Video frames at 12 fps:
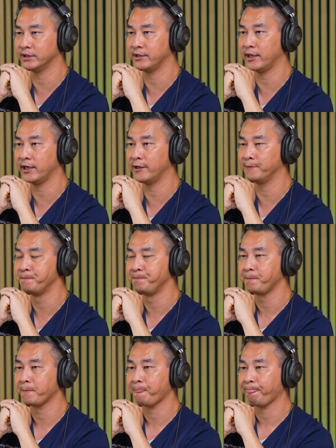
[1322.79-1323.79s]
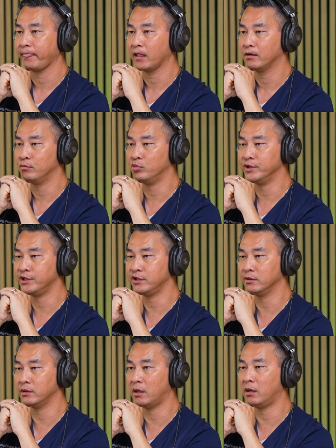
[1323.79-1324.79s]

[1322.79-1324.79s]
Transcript: that we should